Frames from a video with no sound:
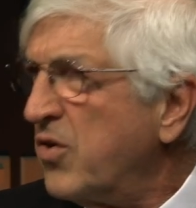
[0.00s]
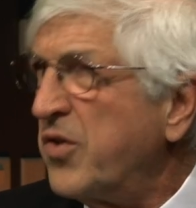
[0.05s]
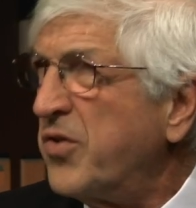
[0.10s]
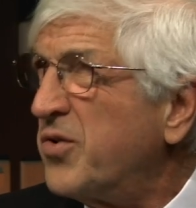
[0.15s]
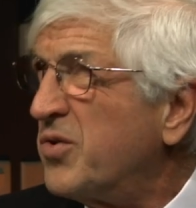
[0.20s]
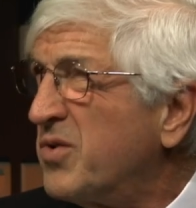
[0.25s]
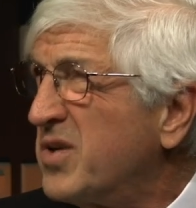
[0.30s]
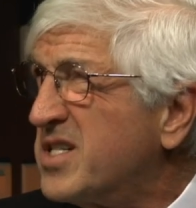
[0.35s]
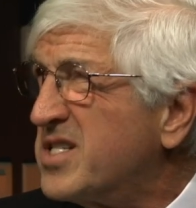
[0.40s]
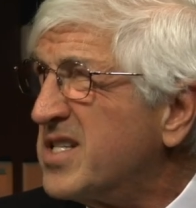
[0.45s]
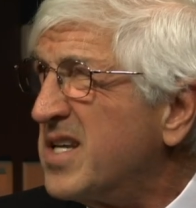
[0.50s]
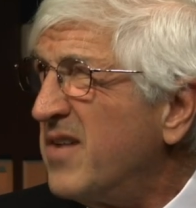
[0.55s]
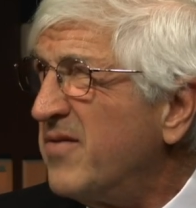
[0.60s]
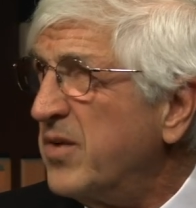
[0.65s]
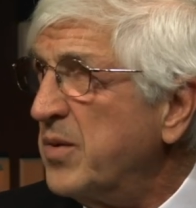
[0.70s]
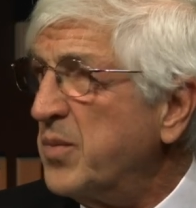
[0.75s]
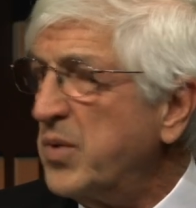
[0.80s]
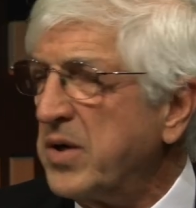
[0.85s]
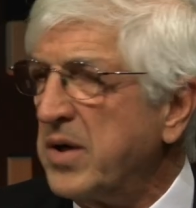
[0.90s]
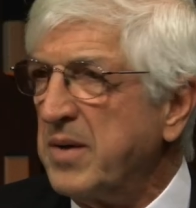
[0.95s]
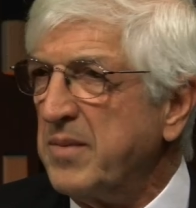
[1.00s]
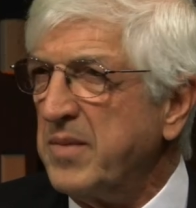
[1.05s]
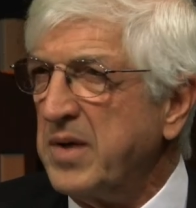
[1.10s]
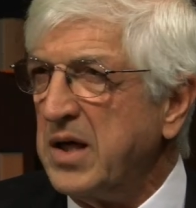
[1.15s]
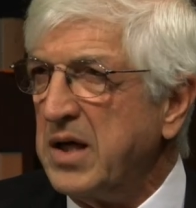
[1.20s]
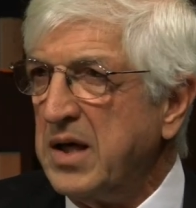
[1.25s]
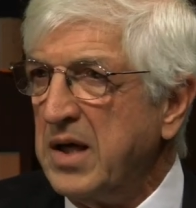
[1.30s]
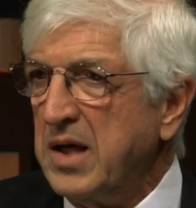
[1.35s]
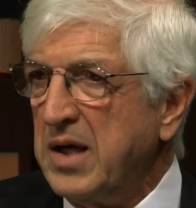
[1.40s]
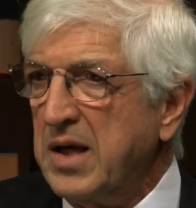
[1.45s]
Or 37, pardon me.
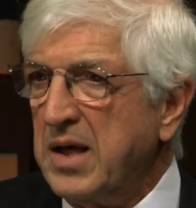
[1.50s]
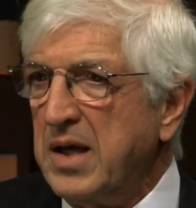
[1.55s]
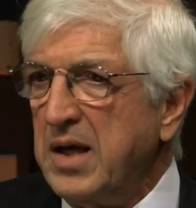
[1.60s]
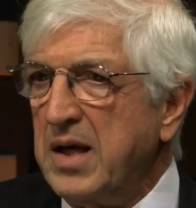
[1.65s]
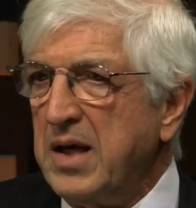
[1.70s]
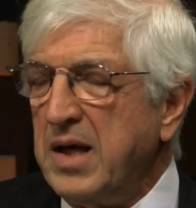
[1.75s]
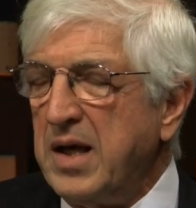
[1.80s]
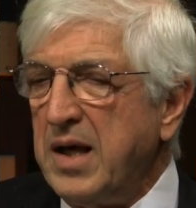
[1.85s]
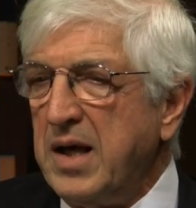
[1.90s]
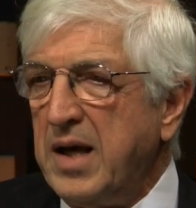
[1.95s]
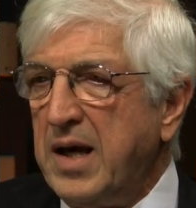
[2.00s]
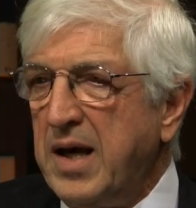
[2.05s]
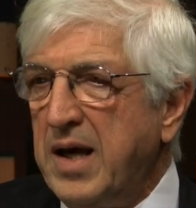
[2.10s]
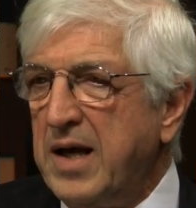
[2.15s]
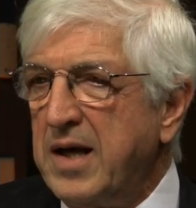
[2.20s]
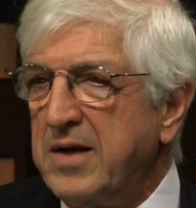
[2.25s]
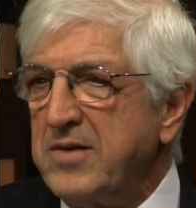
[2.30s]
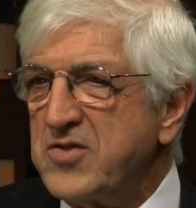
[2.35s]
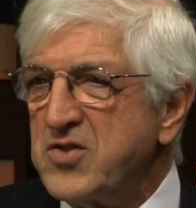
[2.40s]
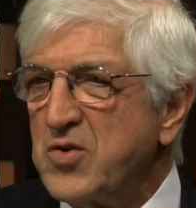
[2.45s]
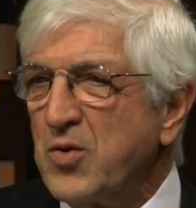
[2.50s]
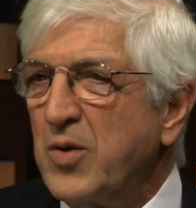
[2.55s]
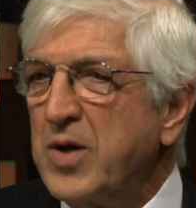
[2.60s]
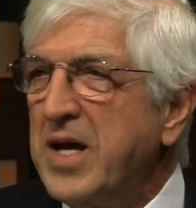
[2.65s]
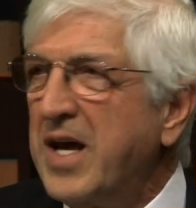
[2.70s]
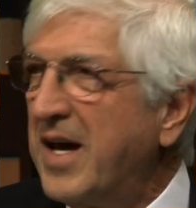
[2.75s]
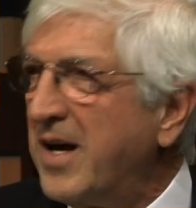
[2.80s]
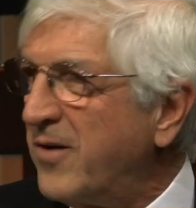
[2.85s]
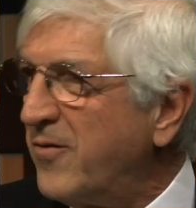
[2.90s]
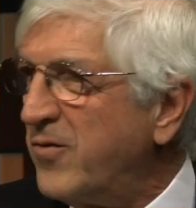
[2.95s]
And so
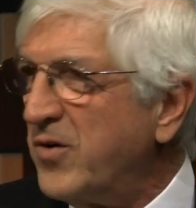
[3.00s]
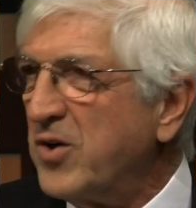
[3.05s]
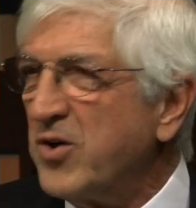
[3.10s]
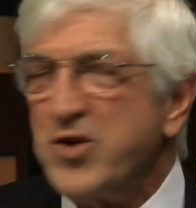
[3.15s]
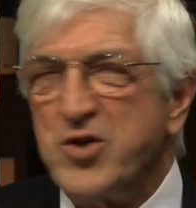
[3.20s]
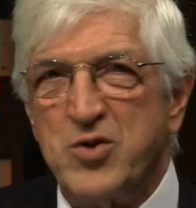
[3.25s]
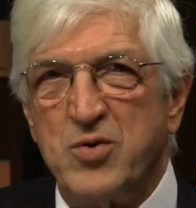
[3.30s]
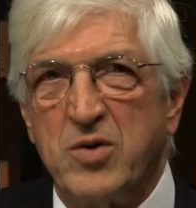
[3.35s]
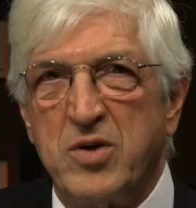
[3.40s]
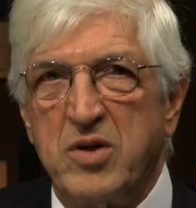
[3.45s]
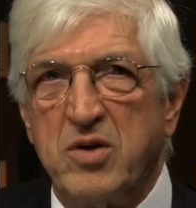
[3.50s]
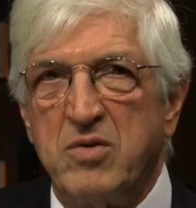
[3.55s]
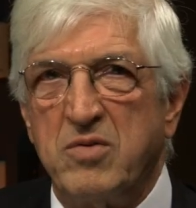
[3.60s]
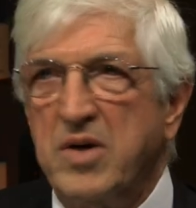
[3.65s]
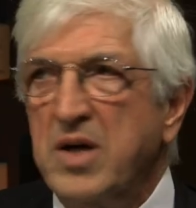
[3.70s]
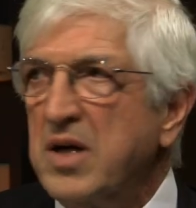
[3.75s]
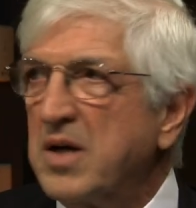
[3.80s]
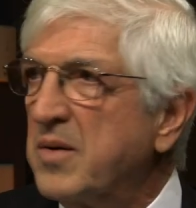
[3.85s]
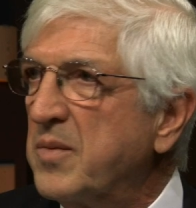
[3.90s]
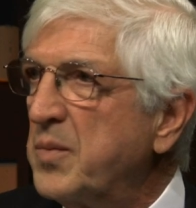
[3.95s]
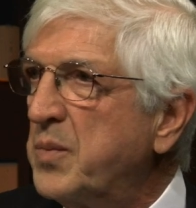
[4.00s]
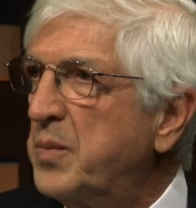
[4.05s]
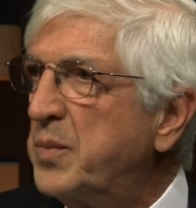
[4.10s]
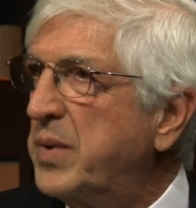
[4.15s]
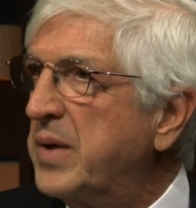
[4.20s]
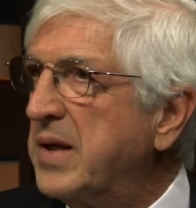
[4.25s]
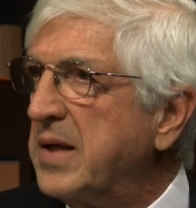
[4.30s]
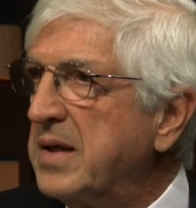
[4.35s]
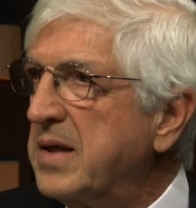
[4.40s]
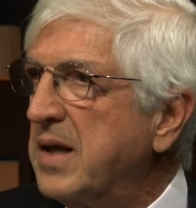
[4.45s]
he had a very short career,
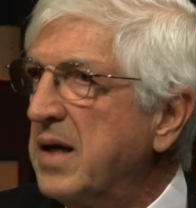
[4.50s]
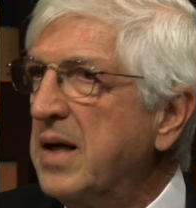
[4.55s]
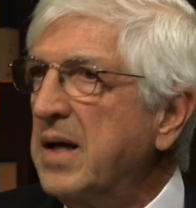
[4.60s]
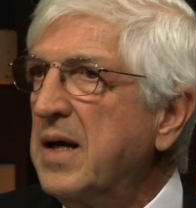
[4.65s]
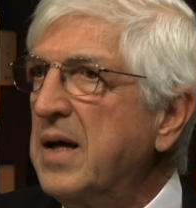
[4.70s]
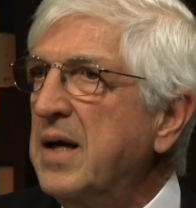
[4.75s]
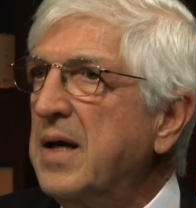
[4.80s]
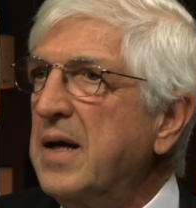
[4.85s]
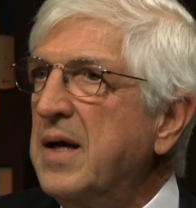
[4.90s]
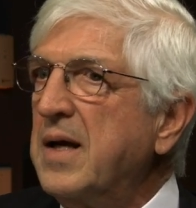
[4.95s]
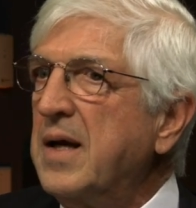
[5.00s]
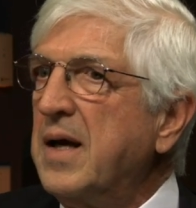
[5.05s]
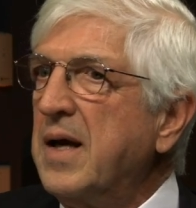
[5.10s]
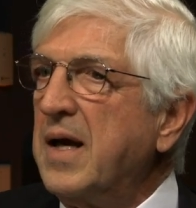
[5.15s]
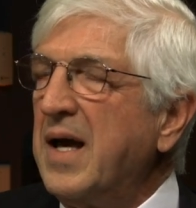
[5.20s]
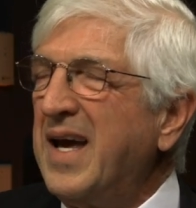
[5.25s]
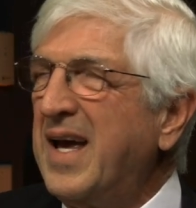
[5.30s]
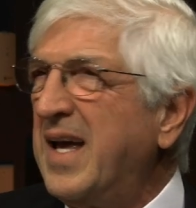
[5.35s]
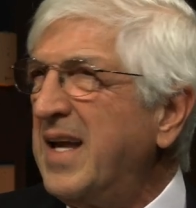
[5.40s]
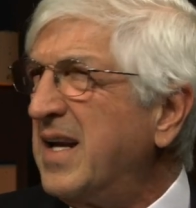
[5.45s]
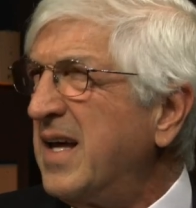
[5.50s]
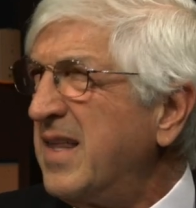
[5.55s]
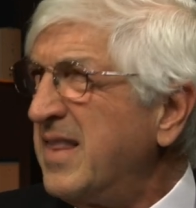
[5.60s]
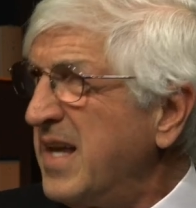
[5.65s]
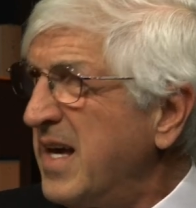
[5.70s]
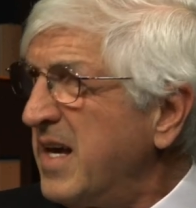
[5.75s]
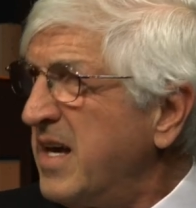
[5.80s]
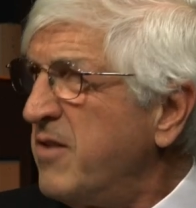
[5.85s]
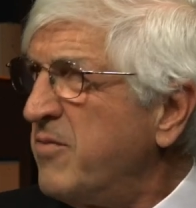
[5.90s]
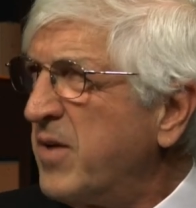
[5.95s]
but... And I
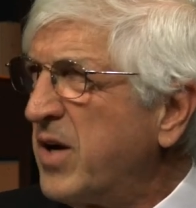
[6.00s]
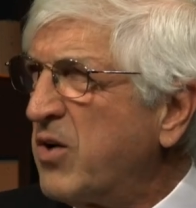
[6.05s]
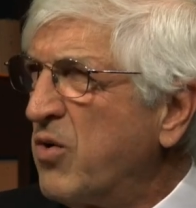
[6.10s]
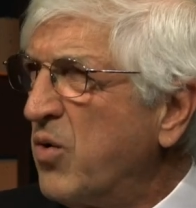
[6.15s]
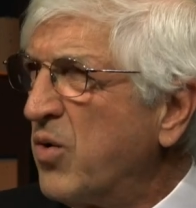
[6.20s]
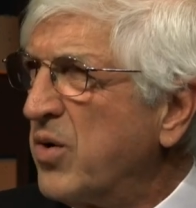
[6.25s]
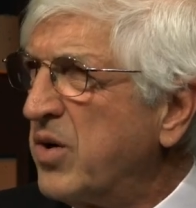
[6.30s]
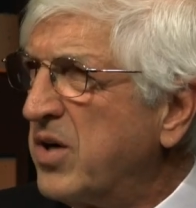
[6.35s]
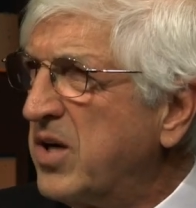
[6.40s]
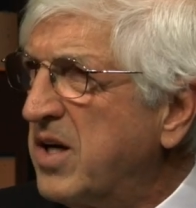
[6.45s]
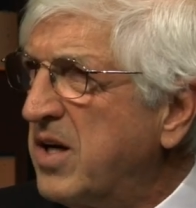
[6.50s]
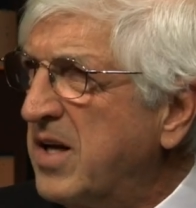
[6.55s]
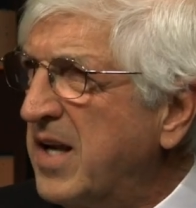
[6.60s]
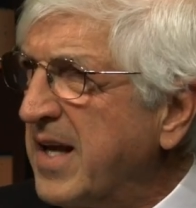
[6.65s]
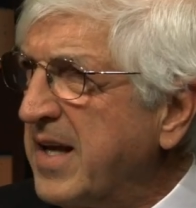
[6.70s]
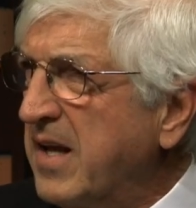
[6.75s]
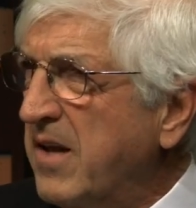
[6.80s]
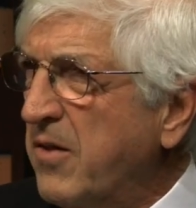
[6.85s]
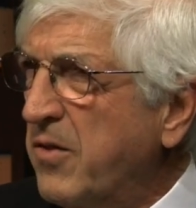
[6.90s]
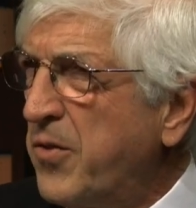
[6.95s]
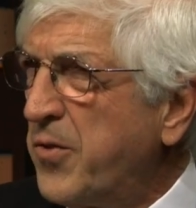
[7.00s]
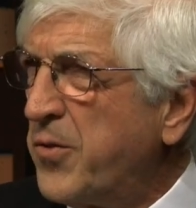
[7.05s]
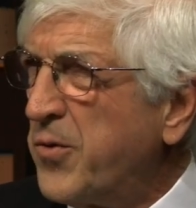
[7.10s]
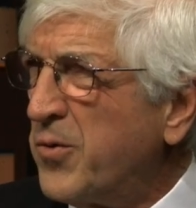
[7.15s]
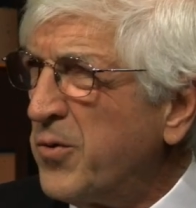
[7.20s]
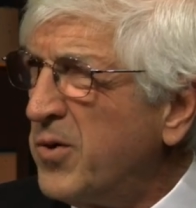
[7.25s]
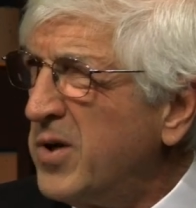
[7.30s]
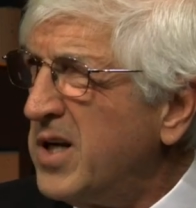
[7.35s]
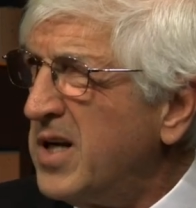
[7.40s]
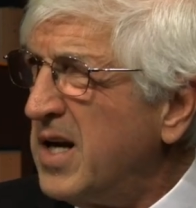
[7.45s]
think he recorded like
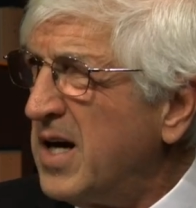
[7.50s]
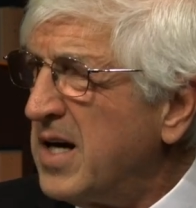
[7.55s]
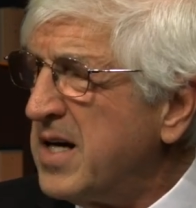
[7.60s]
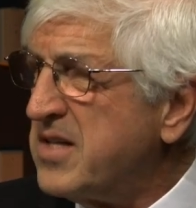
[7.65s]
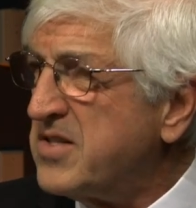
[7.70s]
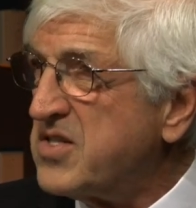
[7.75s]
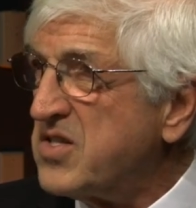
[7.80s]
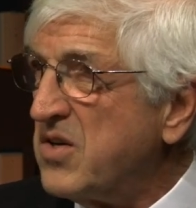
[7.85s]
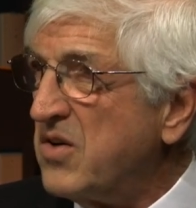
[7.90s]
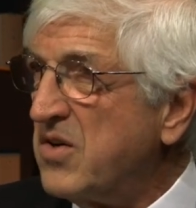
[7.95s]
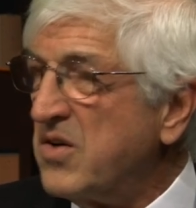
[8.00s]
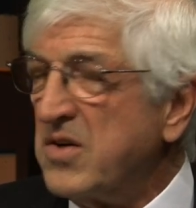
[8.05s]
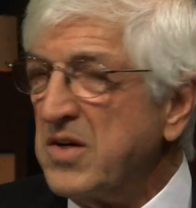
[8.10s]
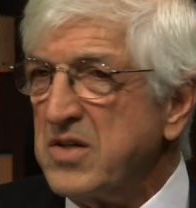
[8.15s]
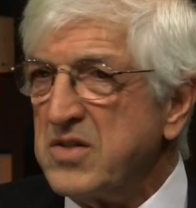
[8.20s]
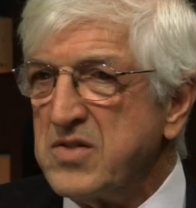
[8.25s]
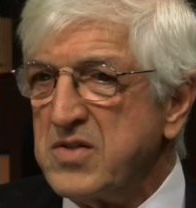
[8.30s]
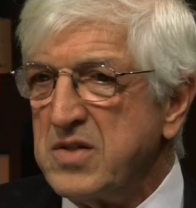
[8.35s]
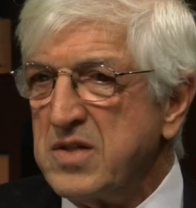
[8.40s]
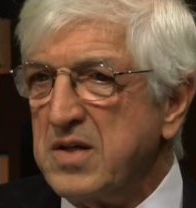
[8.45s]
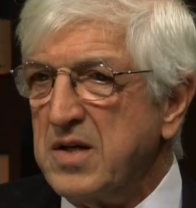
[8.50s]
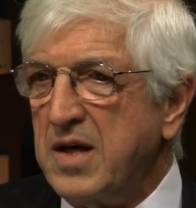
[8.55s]
39 songs,